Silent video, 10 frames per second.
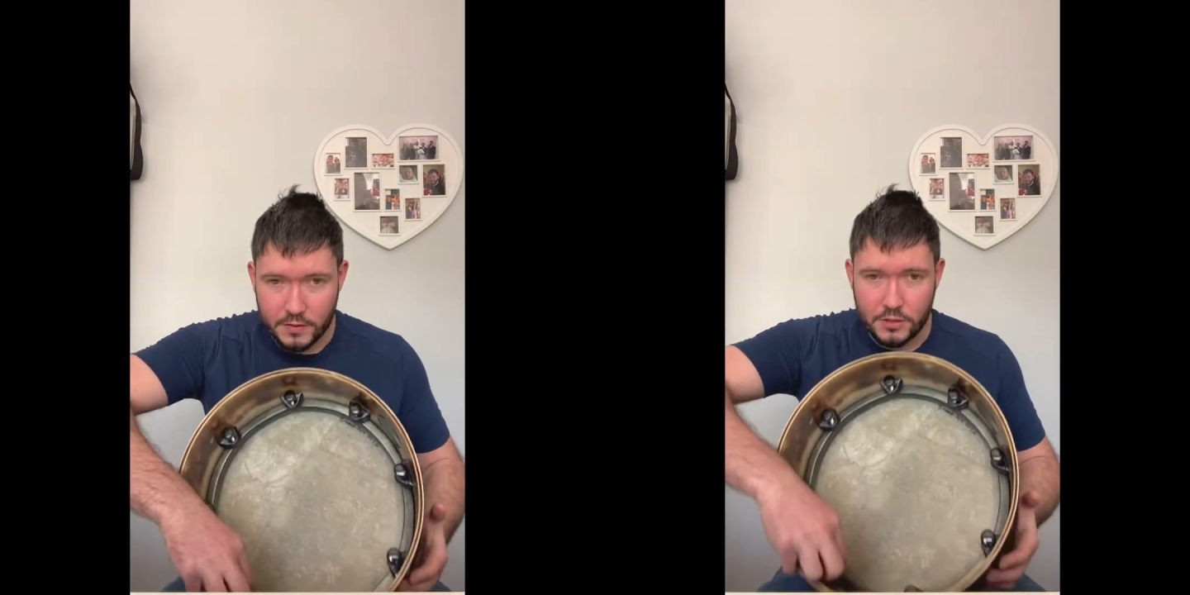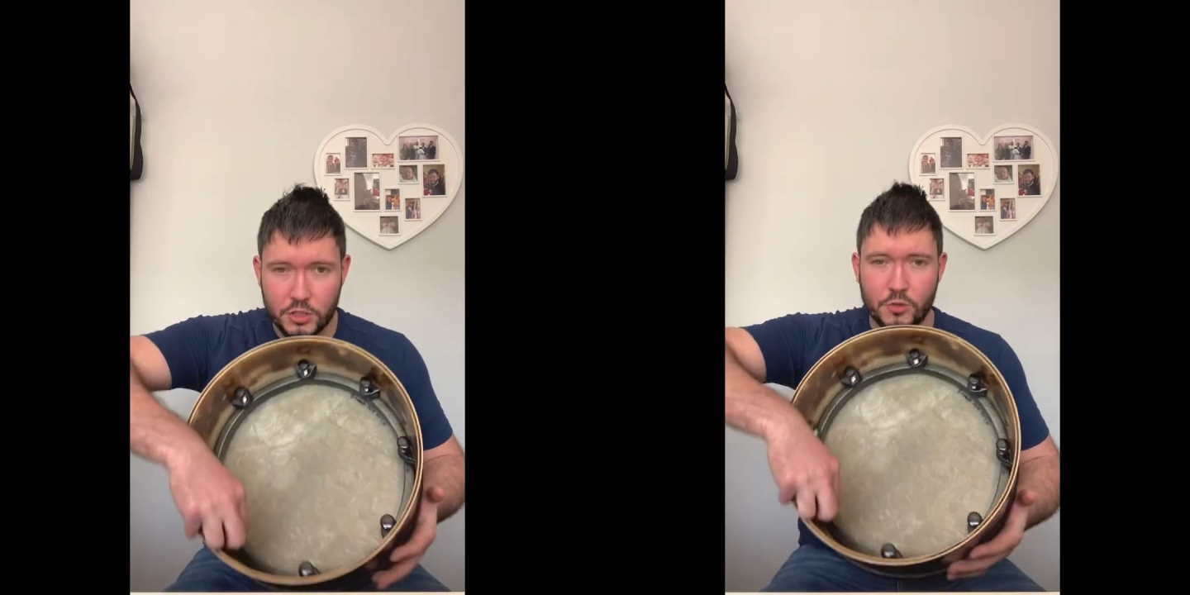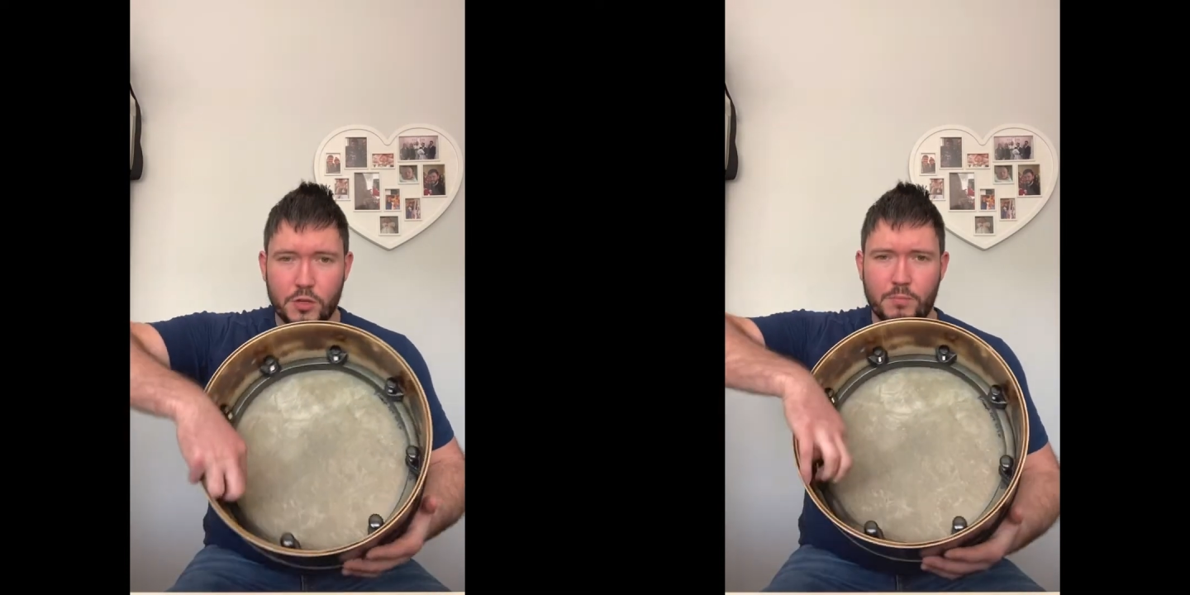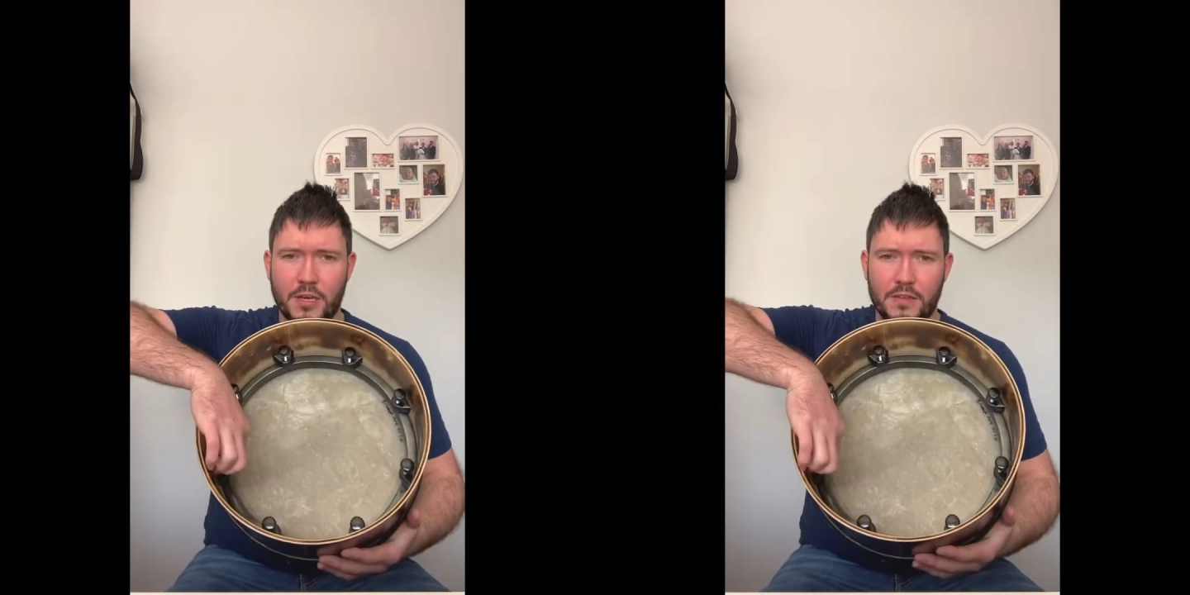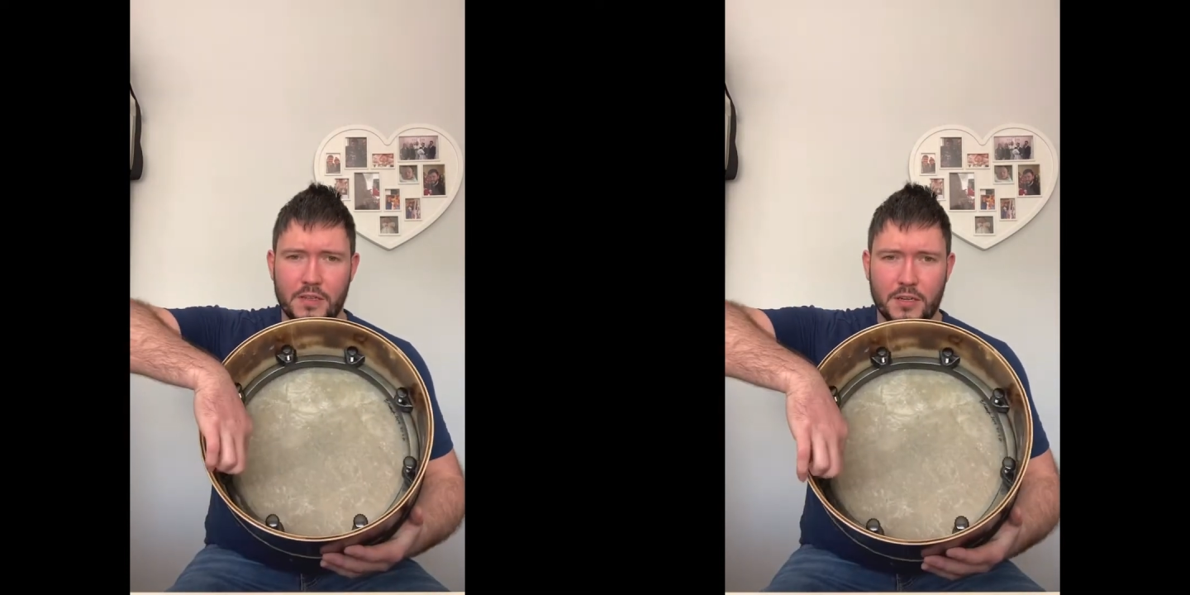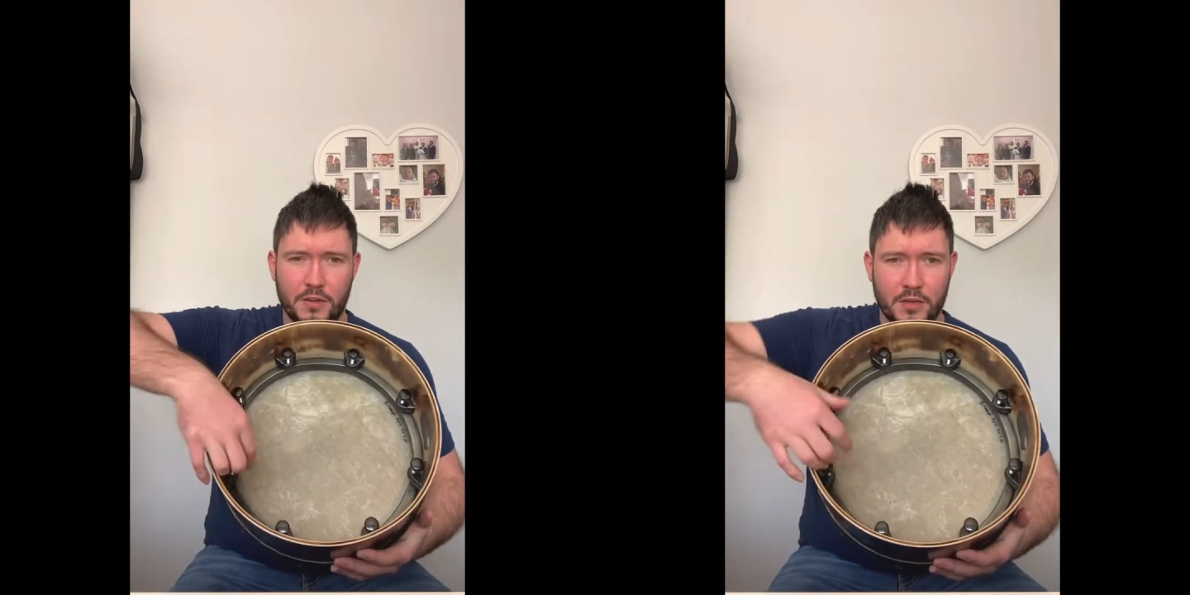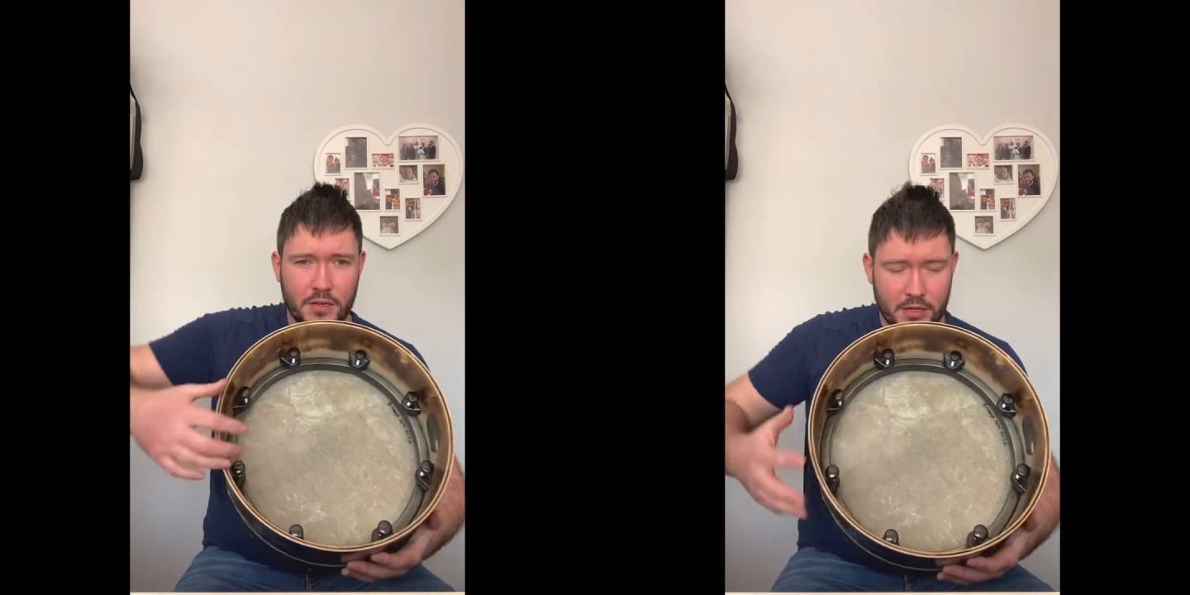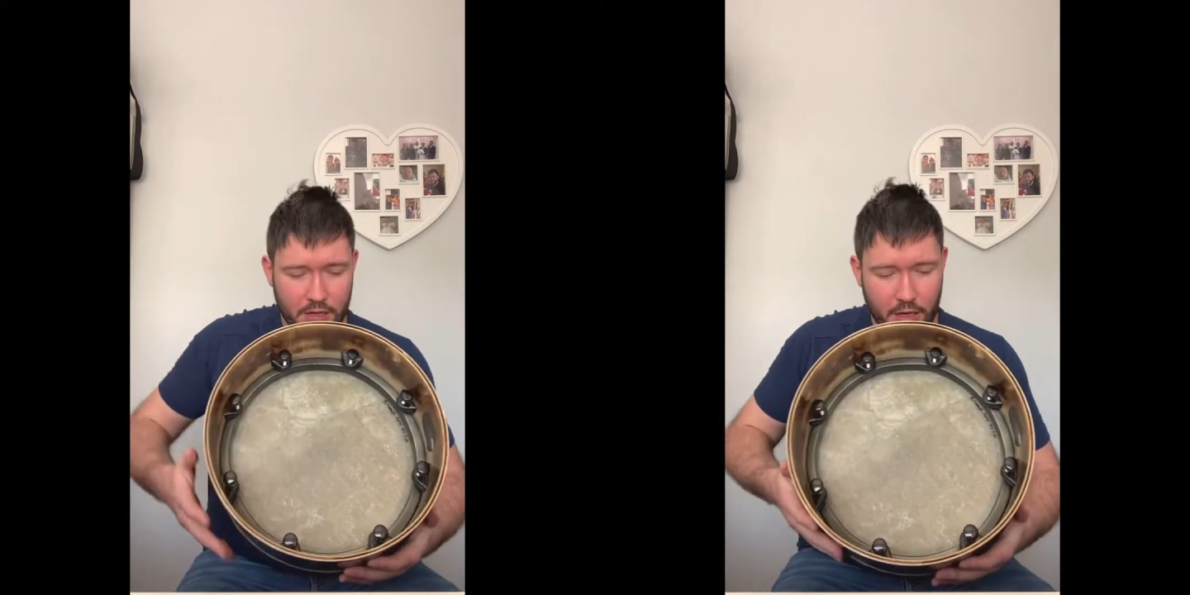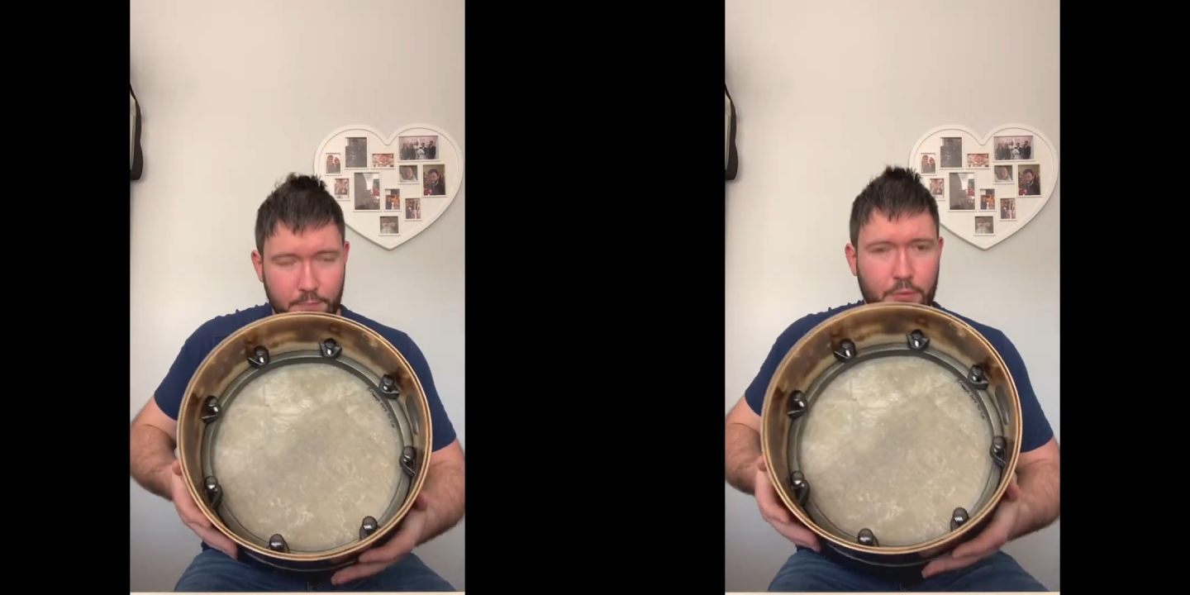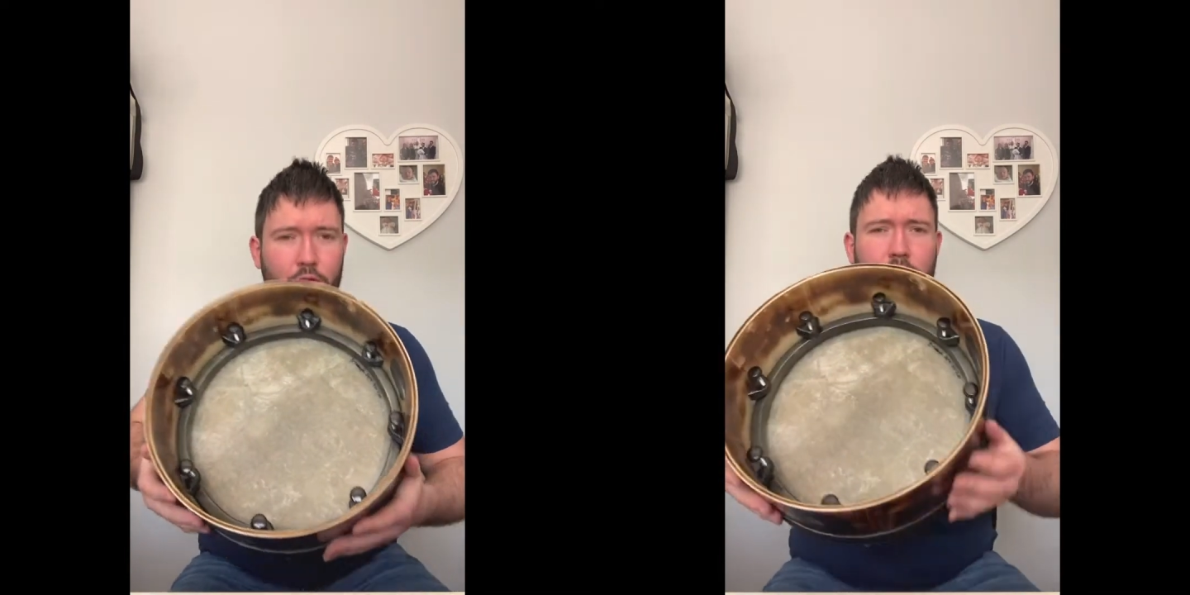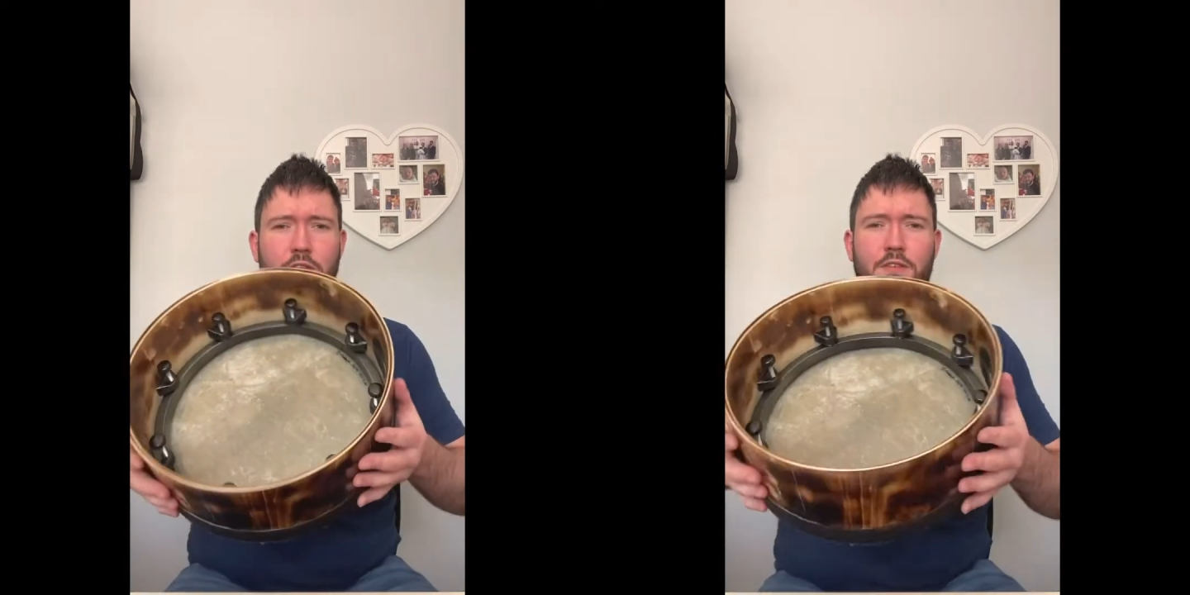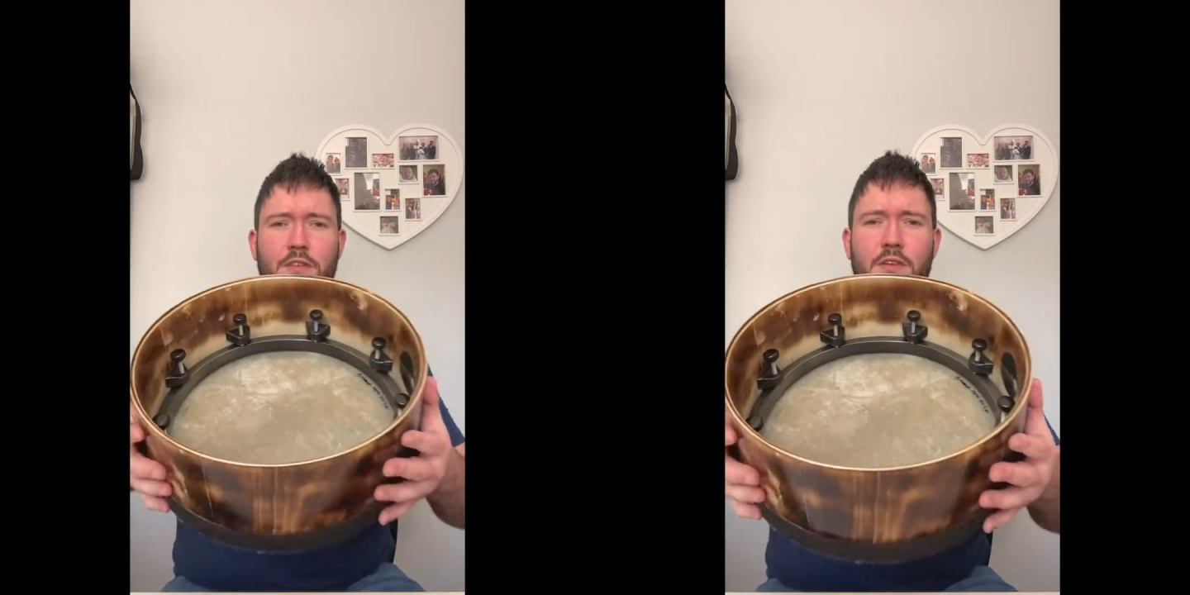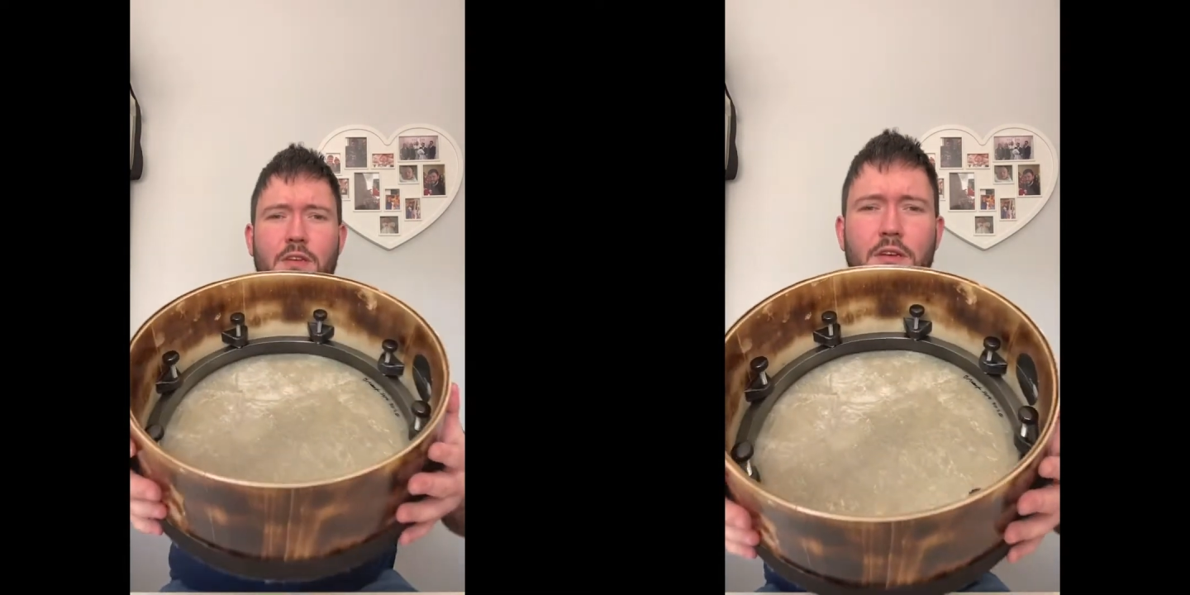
tuning pegs here, it pushes